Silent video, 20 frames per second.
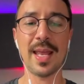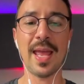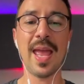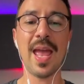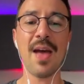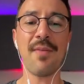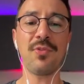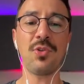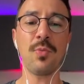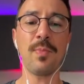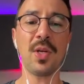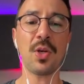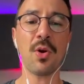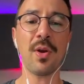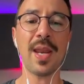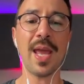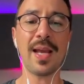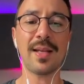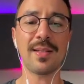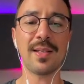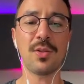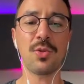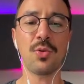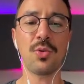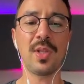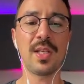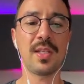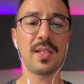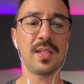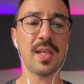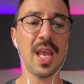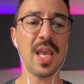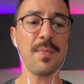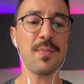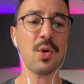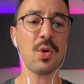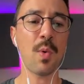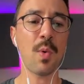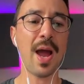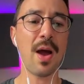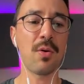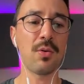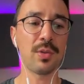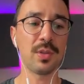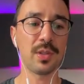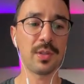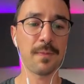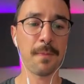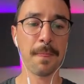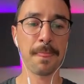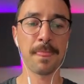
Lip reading: have to be connected to the same ground,